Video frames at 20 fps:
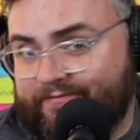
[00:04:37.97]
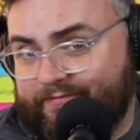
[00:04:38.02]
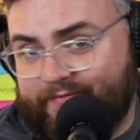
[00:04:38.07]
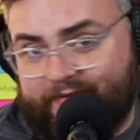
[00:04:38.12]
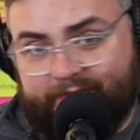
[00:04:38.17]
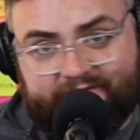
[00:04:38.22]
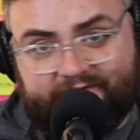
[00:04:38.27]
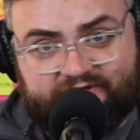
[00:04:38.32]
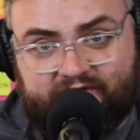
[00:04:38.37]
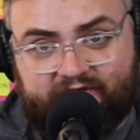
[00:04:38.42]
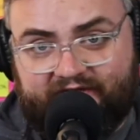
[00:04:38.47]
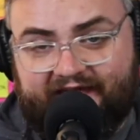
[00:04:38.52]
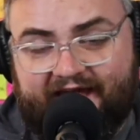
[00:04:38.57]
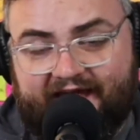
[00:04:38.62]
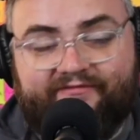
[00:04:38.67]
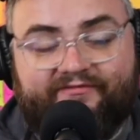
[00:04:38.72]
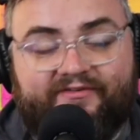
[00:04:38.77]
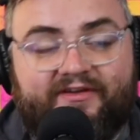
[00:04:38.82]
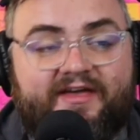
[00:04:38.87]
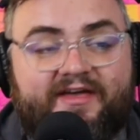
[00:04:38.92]
That's pretty much all they
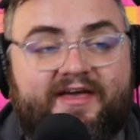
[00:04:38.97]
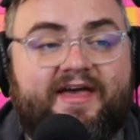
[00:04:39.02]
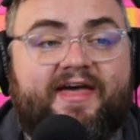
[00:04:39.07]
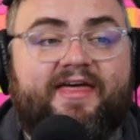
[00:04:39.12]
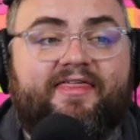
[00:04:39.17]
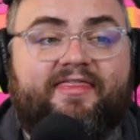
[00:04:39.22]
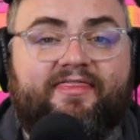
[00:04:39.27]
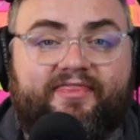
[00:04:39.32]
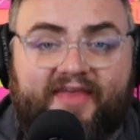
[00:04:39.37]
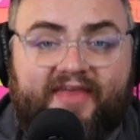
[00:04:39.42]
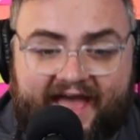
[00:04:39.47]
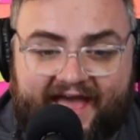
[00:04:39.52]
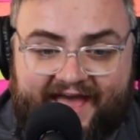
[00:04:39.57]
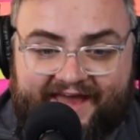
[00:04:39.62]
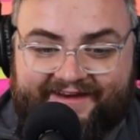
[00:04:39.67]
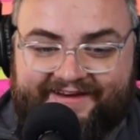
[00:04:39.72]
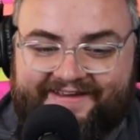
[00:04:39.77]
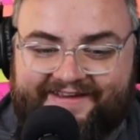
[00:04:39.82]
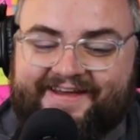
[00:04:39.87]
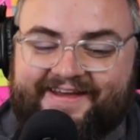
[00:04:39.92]
have.
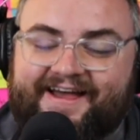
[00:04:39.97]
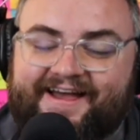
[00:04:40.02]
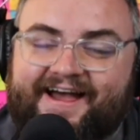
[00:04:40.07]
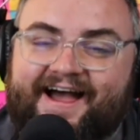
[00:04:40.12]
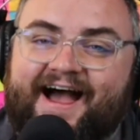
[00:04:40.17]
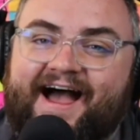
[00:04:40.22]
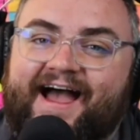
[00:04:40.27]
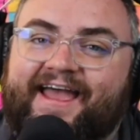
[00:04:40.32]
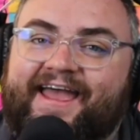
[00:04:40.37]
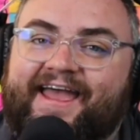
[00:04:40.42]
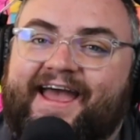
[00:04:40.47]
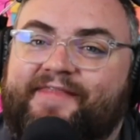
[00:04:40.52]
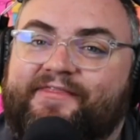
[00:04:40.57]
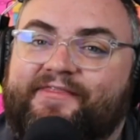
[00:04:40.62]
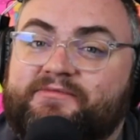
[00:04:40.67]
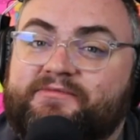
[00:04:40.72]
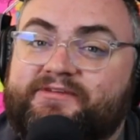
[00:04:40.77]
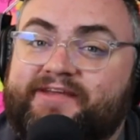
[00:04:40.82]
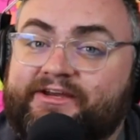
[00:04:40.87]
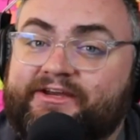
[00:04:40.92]
Then I had
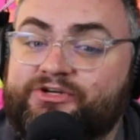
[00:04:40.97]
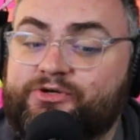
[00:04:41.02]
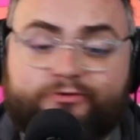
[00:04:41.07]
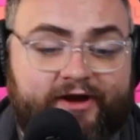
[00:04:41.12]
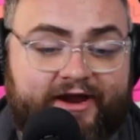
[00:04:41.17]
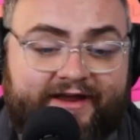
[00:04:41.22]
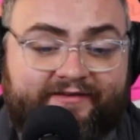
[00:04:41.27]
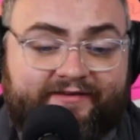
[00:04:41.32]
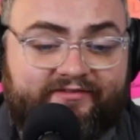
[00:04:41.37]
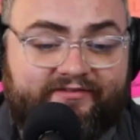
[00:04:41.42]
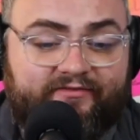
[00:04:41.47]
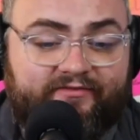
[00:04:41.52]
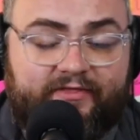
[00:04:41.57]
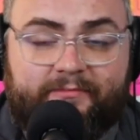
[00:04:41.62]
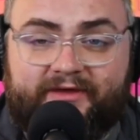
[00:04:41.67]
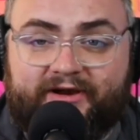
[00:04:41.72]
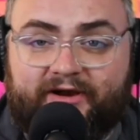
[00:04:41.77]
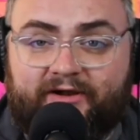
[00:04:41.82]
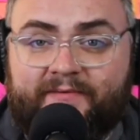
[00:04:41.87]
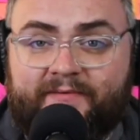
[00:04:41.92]
them take 2 crayons from
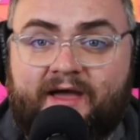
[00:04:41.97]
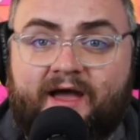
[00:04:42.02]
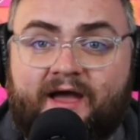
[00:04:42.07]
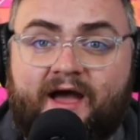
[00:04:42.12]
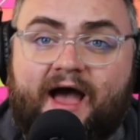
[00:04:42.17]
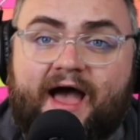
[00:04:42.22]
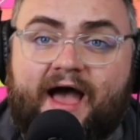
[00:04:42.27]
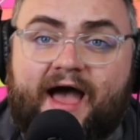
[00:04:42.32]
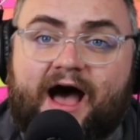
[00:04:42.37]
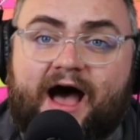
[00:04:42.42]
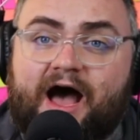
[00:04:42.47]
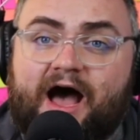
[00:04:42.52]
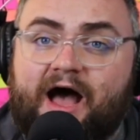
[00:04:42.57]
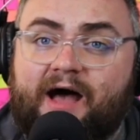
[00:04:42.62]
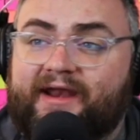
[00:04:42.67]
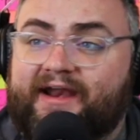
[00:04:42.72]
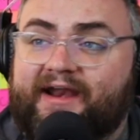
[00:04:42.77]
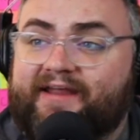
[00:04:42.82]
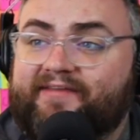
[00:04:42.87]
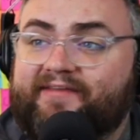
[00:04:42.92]
the middle,
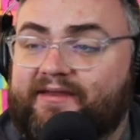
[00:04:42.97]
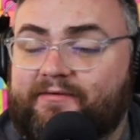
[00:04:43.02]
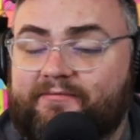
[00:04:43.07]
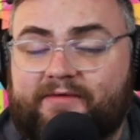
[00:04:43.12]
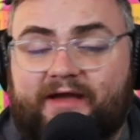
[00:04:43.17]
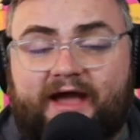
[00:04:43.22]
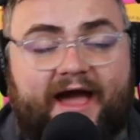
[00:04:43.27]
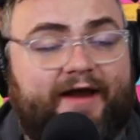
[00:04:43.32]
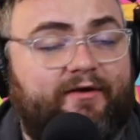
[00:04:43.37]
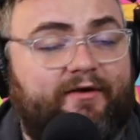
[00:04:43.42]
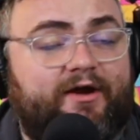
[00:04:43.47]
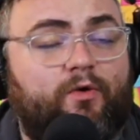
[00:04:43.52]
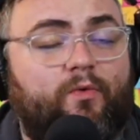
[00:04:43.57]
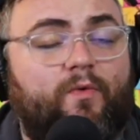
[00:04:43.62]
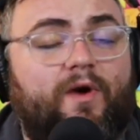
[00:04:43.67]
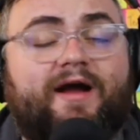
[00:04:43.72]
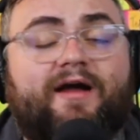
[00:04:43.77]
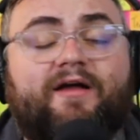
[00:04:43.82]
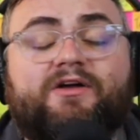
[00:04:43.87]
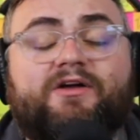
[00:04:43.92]
and I said, I don't care
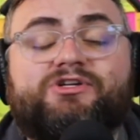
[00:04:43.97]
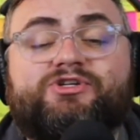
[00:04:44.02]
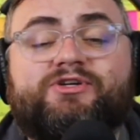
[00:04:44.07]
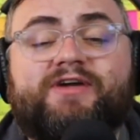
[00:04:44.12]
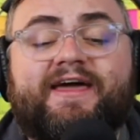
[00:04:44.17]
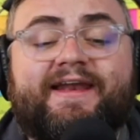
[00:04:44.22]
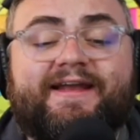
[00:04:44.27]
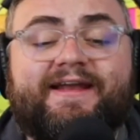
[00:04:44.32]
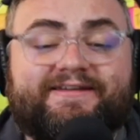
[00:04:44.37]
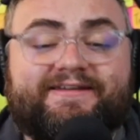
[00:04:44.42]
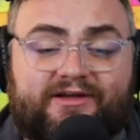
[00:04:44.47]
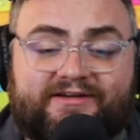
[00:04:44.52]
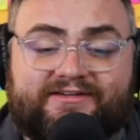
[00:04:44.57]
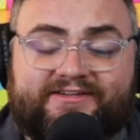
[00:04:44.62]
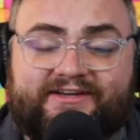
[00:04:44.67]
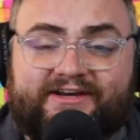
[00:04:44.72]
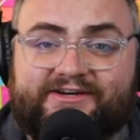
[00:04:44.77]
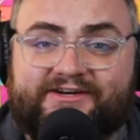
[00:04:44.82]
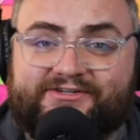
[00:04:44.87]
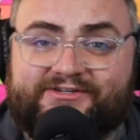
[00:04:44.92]
what colors you get, as long as
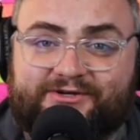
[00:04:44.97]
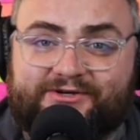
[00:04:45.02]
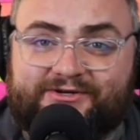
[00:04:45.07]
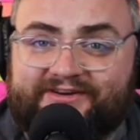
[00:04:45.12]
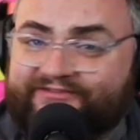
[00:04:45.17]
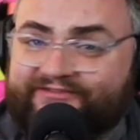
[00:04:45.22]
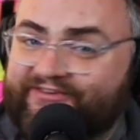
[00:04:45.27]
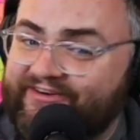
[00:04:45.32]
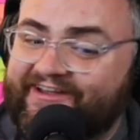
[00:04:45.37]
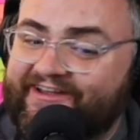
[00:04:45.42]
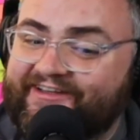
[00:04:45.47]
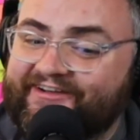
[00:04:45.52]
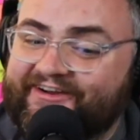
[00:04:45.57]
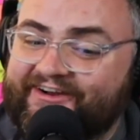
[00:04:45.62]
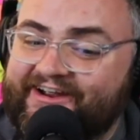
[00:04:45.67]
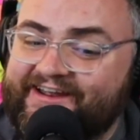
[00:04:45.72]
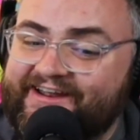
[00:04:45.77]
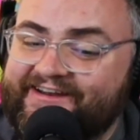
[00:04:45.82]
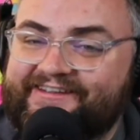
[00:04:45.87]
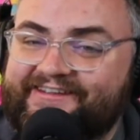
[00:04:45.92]
they're 2 different color
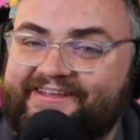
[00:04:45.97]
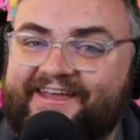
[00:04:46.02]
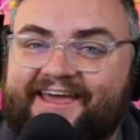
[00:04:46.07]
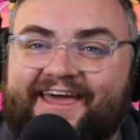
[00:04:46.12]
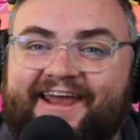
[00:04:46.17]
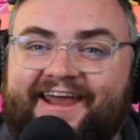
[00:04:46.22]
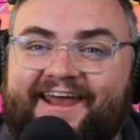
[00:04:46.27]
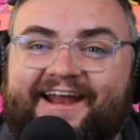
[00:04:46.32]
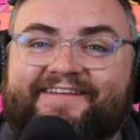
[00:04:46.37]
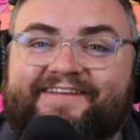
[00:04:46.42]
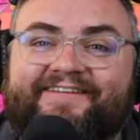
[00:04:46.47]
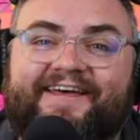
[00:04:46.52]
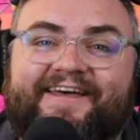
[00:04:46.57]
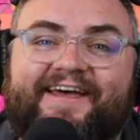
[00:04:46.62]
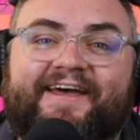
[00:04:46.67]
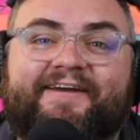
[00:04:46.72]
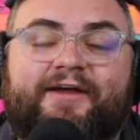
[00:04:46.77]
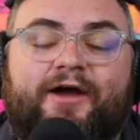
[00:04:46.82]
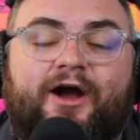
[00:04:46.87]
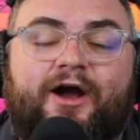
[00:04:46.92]
crayons. And I
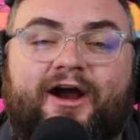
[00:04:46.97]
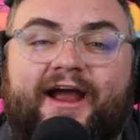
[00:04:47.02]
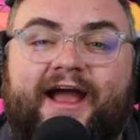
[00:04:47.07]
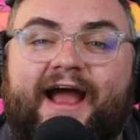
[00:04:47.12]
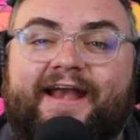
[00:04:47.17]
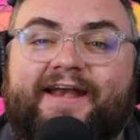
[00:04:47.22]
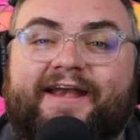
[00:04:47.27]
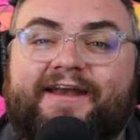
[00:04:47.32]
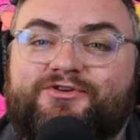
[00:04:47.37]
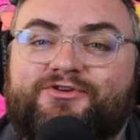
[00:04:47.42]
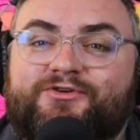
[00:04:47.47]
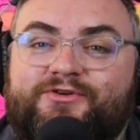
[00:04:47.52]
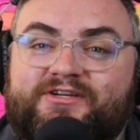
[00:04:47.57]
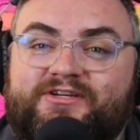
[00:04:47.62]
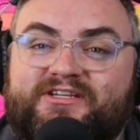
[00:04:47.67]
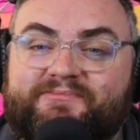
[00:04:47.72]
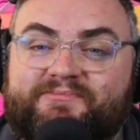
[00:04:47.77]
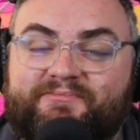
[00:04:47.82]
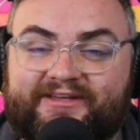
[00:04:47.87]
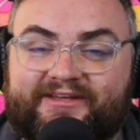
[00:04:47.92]
said, all right, I need you to
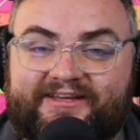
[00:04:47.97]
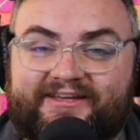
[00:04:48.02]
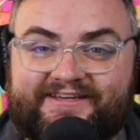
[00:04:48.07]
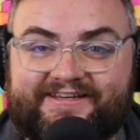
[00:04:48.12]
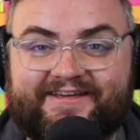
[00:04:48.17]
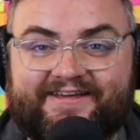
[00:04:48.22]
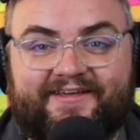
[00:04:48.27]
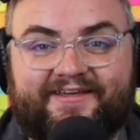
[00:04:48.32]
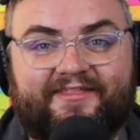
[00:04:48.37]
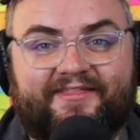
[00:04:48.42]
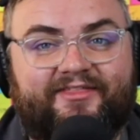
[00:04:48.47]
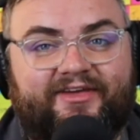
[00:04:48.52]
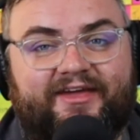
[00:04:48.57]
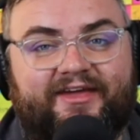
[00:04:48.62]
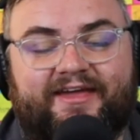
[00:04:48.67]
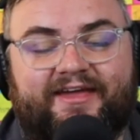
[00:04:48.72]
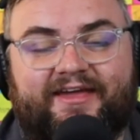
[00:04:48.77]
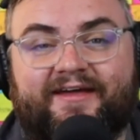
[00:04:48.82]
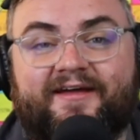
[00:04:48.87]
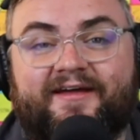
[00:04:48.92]
split
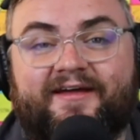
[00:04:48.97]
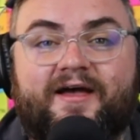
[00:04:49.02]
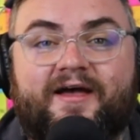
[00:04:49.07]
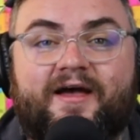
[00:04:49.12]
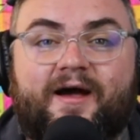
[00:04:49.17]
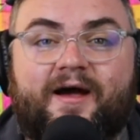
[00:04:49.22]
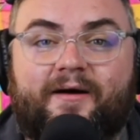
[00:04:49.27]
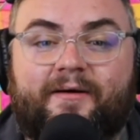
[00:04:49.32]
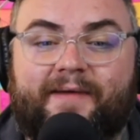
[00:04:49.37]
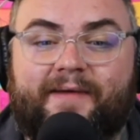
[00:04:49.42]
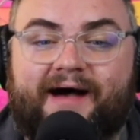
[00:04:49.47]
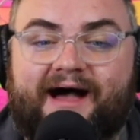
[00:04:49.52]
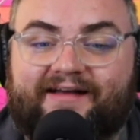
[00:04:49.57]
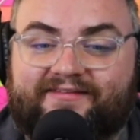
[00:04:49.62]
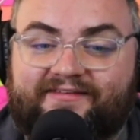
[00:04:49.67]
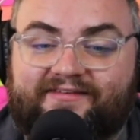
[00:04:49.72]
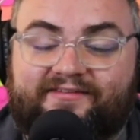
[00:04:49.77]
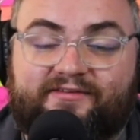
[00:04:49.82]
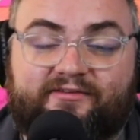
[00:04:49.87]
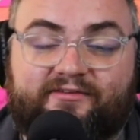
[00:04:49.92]
the
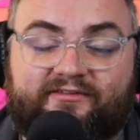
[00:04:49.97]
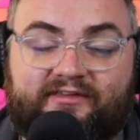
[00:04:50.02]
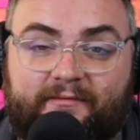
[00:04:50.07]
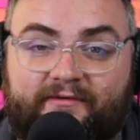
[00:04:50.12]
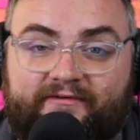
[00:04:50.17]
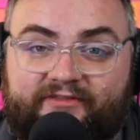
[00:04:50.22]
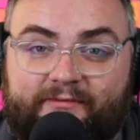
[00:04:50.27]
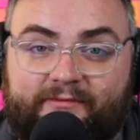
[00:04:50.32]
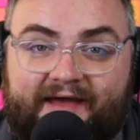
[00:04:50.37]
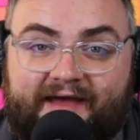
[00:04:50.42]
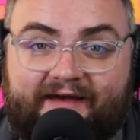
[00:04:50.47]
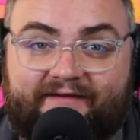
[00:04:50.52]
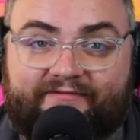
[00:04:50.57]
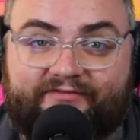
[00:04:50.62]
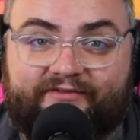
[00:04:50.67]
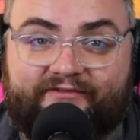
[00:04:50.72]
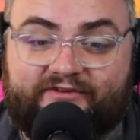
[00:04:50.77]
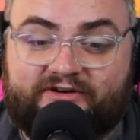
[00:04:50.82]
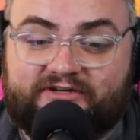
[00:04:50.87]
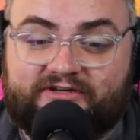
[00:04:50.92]
boxes. So some of them have
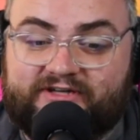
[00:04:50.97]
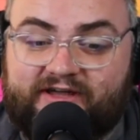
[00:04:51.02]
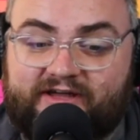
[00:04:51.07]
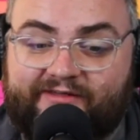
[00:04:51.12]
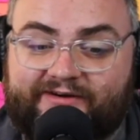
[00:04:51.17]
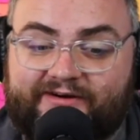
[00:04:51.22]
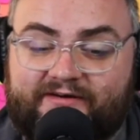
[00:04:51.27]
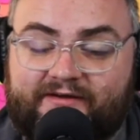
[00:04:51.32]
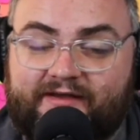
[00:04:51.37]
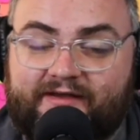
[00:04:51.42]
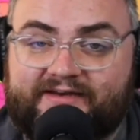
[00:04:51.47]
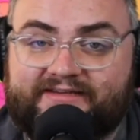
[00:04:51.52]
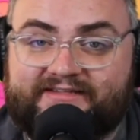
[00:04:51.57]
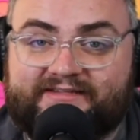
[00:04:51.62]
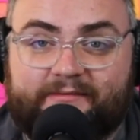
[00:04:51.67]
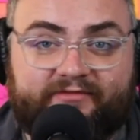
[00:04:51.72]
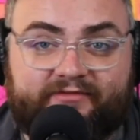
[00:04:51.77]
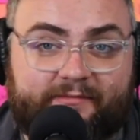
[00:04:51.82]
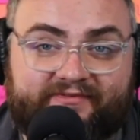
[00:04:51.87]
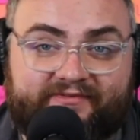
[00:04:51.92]
the first color and
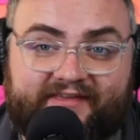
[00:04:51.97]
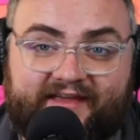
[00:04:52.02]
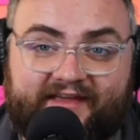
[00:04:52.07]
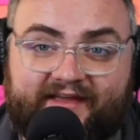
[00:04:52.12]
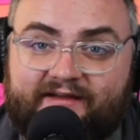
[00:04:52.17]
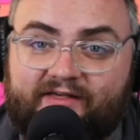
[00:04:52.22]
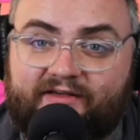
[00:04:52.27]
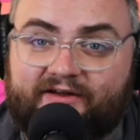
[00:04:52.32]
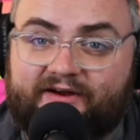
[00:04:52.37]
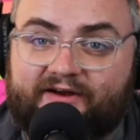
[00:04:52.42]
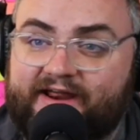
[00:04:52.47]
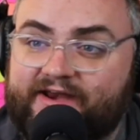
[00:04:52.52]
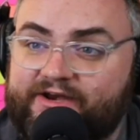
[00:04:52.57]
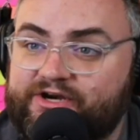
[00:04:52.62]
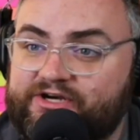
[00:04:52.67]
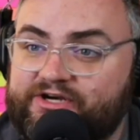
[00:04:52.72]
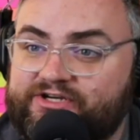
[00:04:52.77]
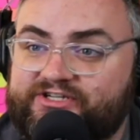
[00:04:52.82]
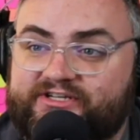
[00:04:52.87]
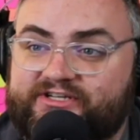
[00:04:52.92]
some of them the second color, and
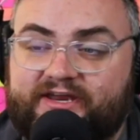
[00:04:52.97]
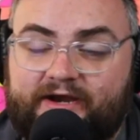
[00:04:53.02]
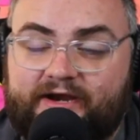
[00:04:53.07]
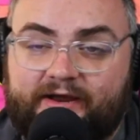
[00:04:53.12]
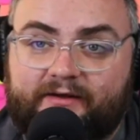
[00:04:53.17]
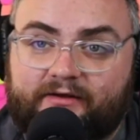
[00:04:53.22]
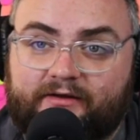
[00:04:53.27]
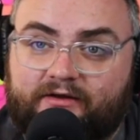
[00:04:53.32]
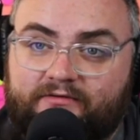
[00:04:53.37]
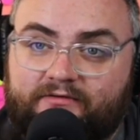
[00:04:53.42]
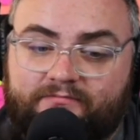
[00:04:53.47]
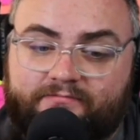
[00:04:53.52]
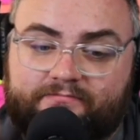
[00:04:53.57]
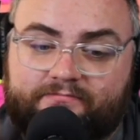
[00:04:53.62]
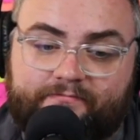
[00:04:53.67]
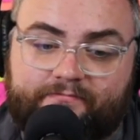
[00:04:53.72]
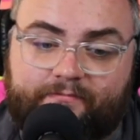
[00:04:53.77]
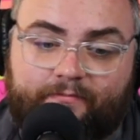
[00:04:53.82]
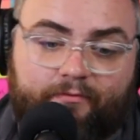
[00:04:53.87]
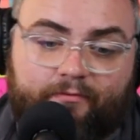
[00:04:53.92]
you're just going to
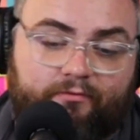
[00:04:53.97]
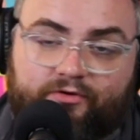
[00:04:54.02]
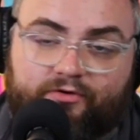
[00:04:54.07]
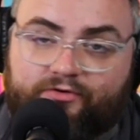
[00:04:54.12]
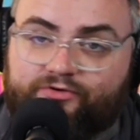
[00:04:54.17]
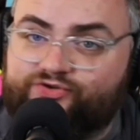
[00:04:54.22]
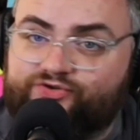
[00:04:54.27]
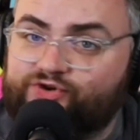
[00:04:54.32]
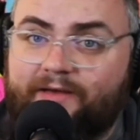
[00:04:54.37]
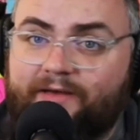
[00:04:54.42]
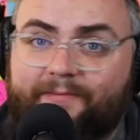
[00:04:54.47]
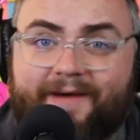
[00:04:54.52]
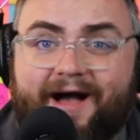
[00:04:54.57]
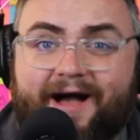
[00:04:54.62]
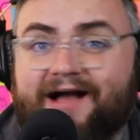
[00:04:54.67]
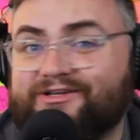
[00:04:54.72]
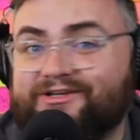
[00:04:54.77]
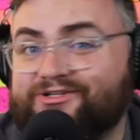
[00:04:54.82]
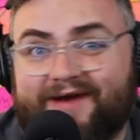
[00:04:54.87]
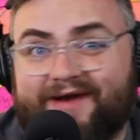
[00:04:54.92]
draw a
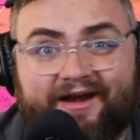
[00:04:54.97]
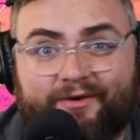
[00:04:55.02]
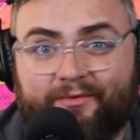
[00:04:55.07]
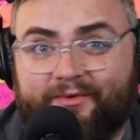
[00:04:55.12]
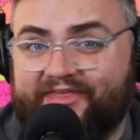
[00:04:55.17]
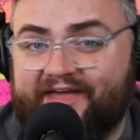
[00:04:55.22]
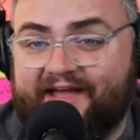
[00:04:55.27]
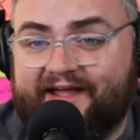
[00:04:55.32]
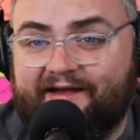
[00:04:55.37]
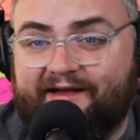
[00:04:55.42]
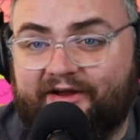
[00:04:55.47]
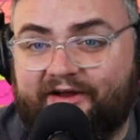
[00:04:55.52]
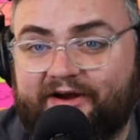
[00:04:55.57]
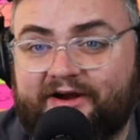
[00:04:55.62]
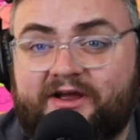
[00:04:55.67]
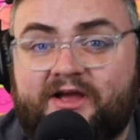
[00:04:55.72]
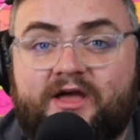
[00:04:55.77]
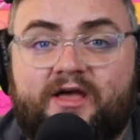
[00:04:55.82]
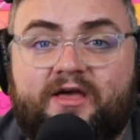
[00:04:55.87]
box around it with that color.